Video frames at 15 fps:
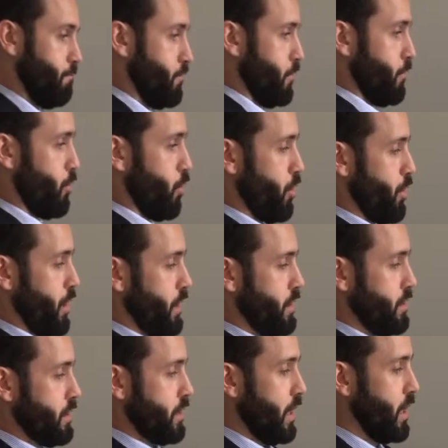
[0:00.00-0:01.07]
For
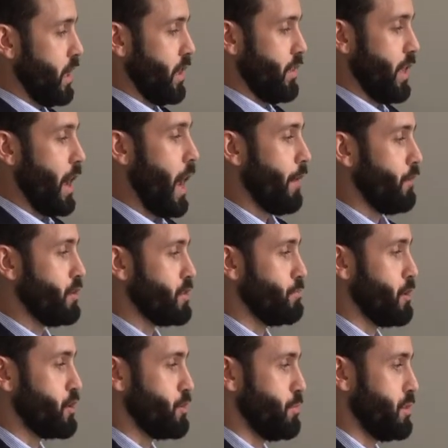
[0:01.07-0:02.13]
this, the obvious
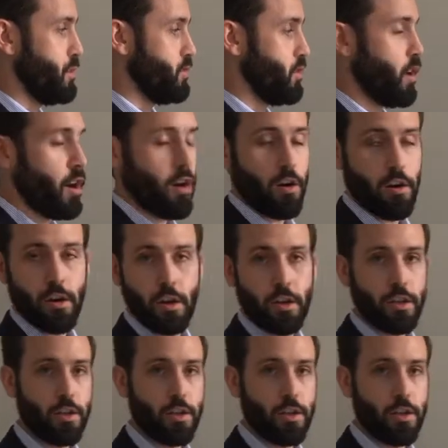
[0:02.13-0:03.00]
measurements are,